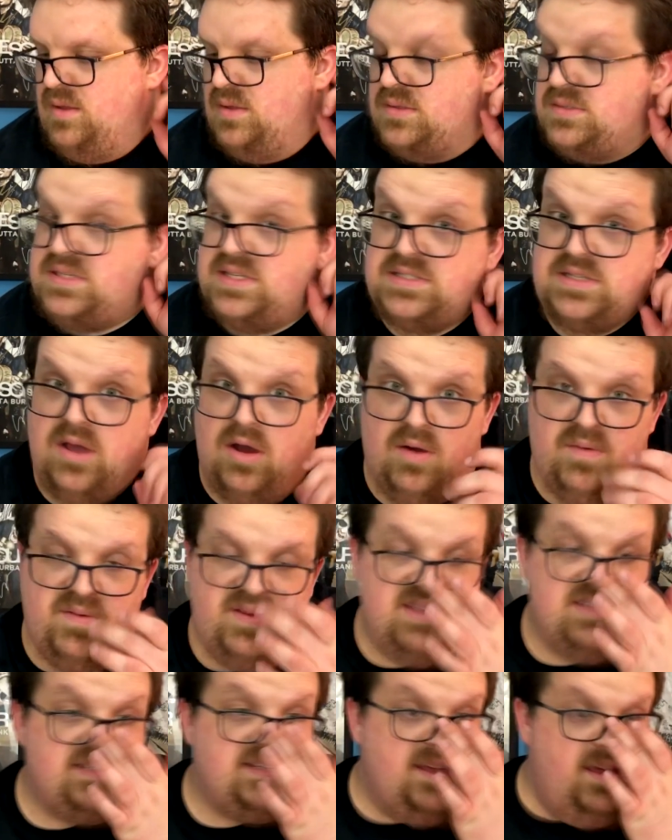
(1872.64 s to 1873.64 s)
So let's go over
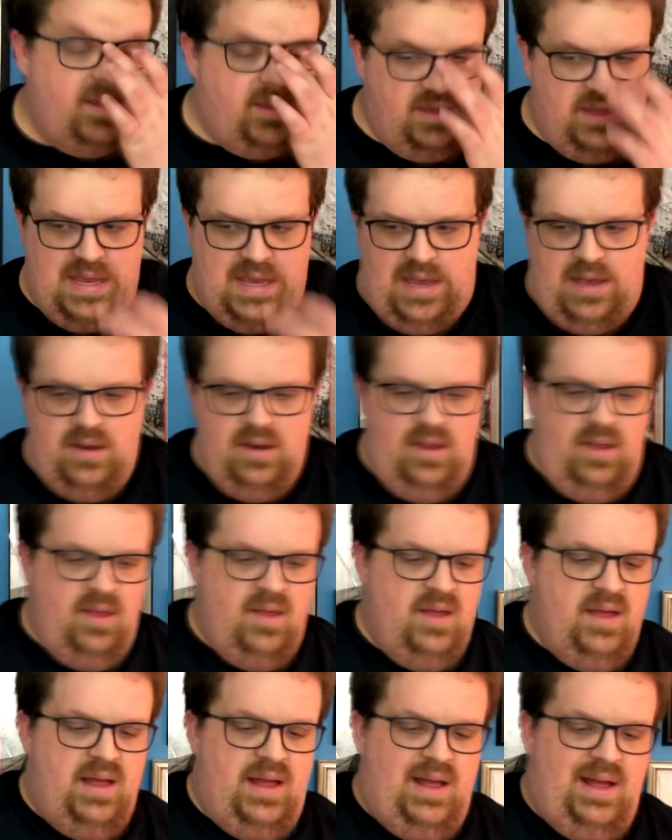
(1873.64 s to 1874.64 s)
this again,
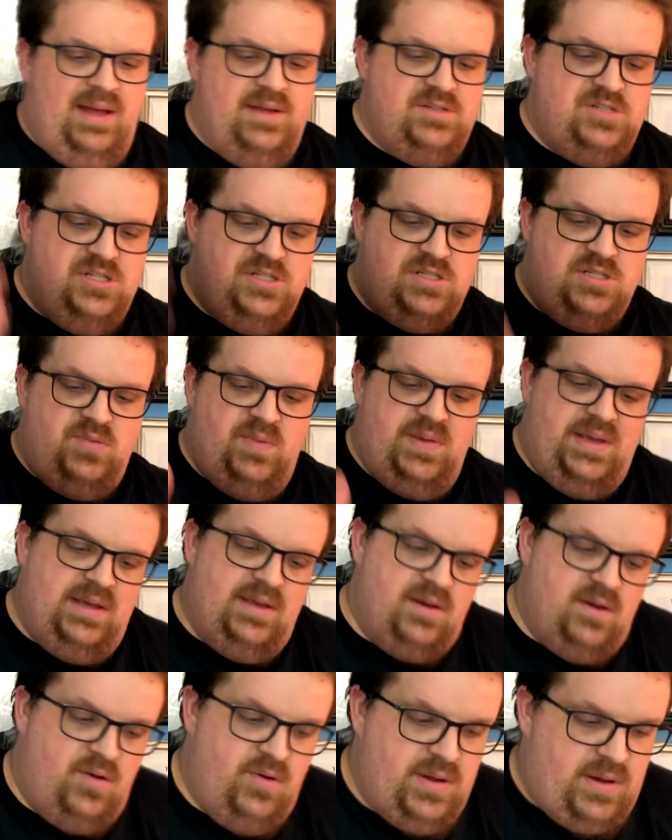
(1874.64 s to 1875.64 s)
just so we can
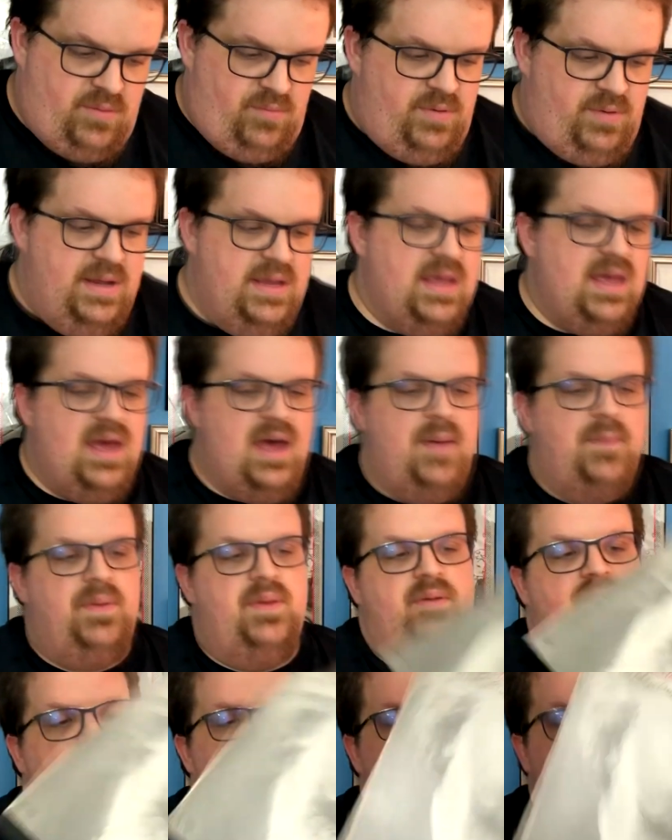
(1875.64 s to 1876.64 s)
get a quick recap.
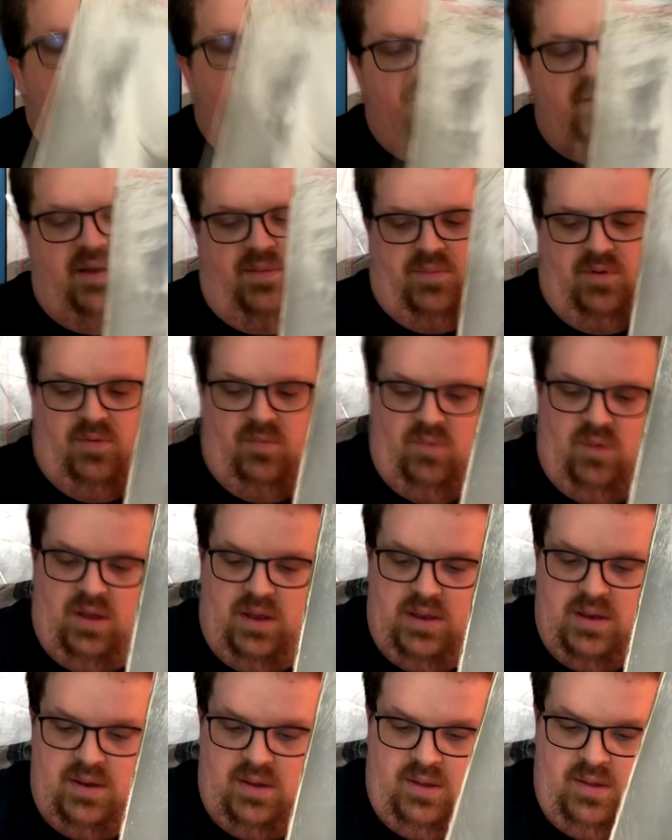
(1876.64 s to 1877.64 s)
Record number
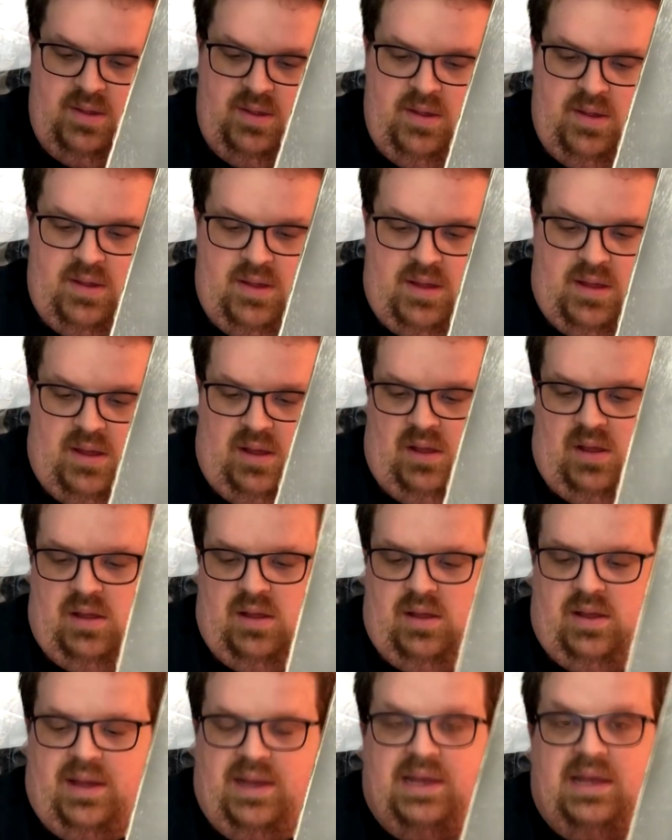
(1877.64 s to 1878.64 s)
1,
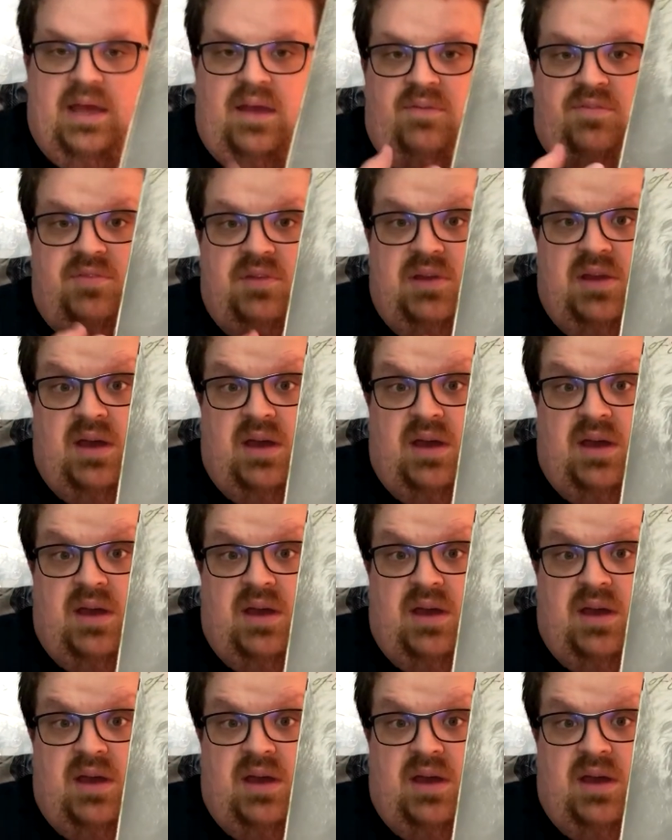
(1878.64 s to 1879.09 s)
I gave the